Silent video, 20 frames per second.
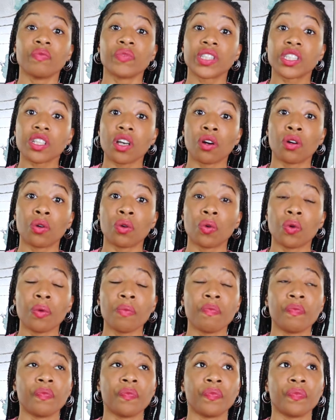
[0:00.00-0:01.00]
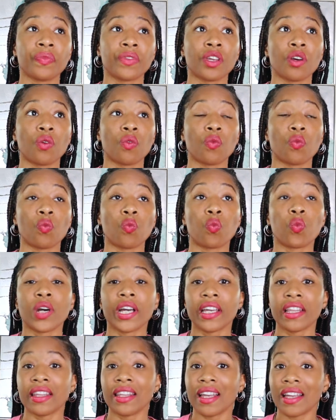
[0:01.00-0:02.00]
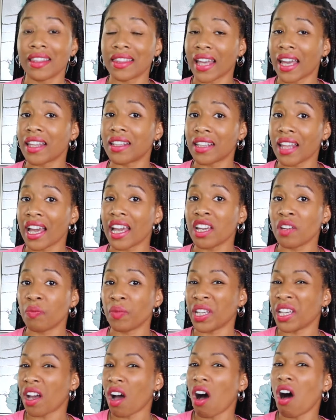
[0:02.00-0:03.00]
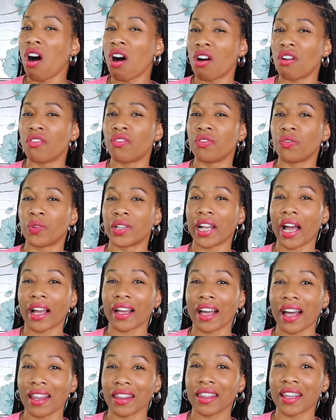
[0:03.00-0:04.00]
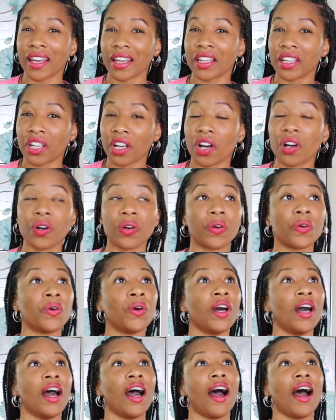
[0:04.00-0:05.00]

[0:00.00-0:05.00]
So when they laid me off, when I got let go,